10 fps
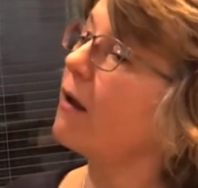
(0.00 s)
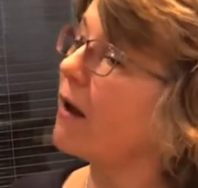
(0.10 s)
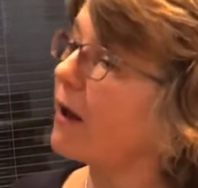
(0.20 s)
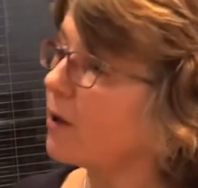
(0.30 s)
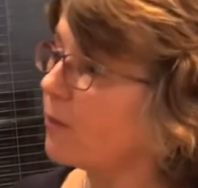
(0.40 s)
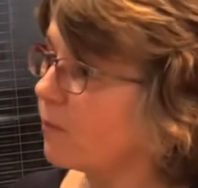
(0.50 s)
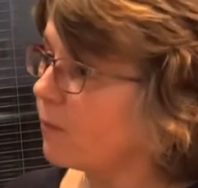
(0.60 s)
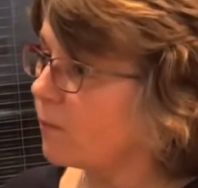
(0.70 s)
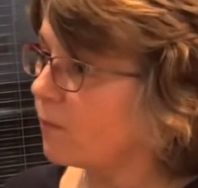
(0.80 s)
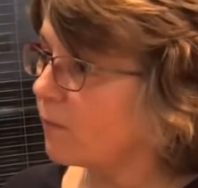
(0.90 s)

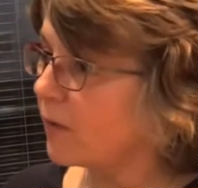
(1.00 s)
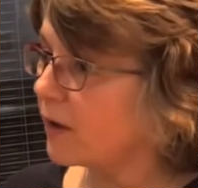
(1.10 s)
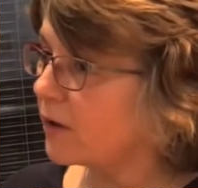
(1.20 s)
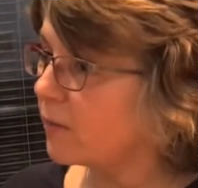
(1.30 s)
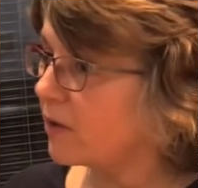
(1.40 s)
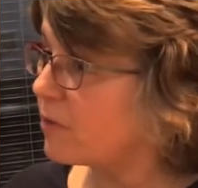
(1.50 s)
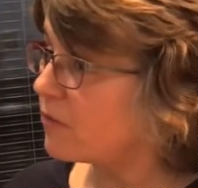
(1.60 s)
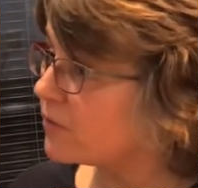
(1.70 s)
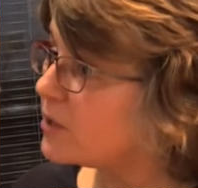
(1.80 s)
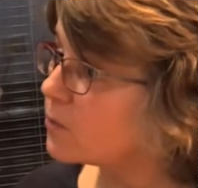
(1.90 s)
I'm, I, my, my
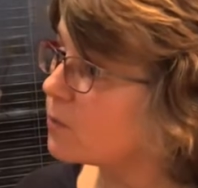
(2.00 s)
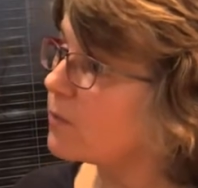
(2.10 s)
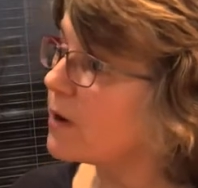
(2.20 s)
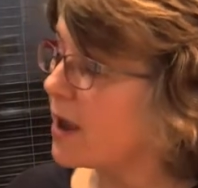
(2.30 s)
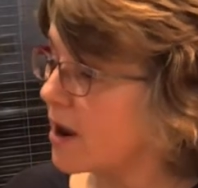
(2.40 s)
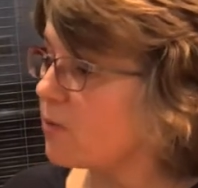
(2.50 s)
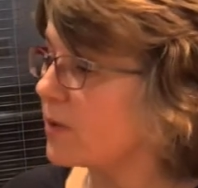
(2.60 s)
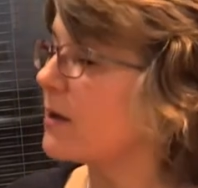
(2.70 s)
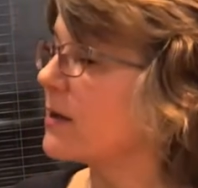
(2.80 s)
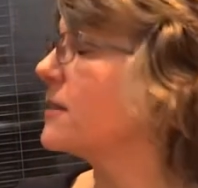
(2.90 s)
field
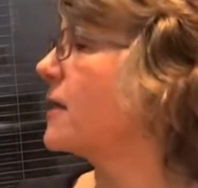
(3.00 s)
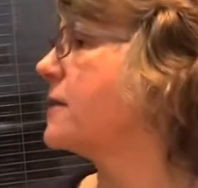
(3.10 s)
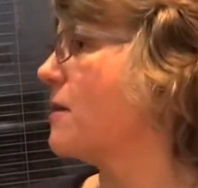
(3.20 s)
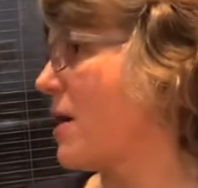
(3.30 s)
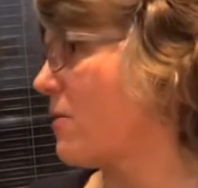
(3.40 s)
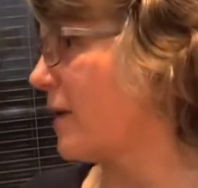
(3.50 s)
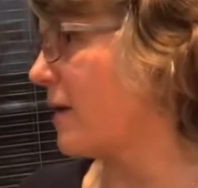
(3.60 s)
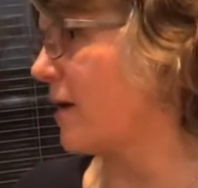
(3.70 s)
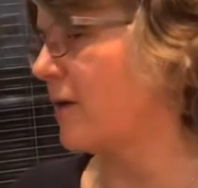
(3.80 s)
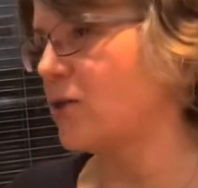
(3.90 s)
area is Latin
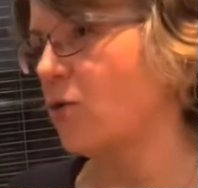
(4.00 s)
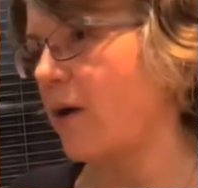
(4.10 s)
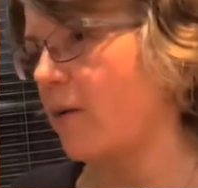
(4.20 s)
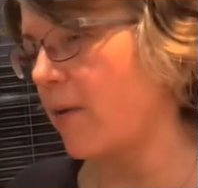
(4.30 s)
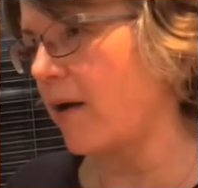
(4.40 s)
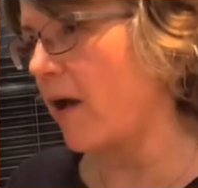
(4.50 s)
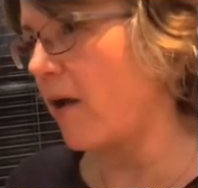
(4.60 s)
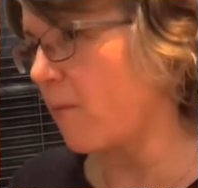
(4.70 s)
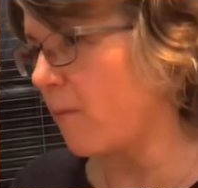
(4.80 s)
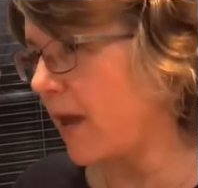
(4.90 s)
America, and so I'm,
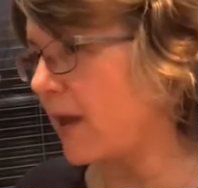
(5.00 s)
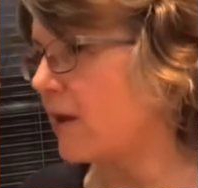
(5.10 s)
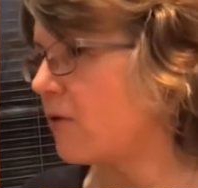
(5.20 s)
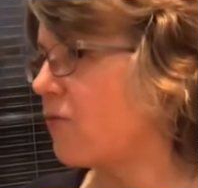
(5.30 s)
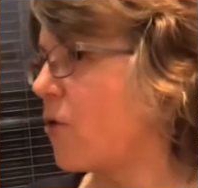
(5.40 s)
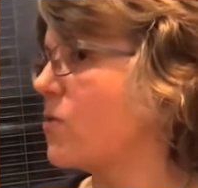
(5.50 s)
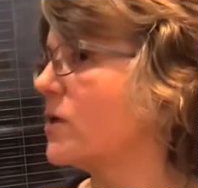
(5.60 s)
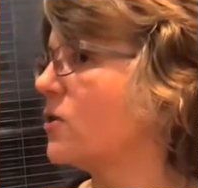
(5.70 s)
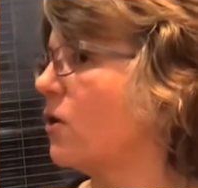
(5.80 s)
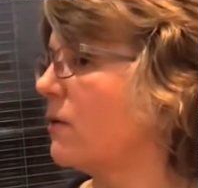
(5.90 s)
I mainly
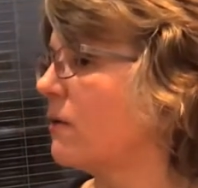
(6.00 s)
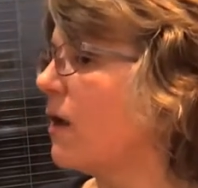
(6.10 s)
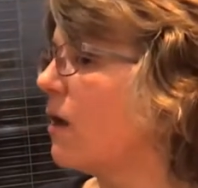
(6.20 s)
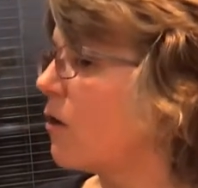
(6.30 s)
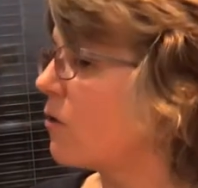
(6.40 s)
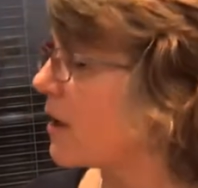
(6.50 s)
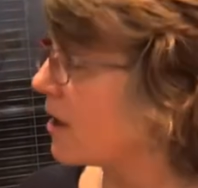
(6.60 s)
focus on on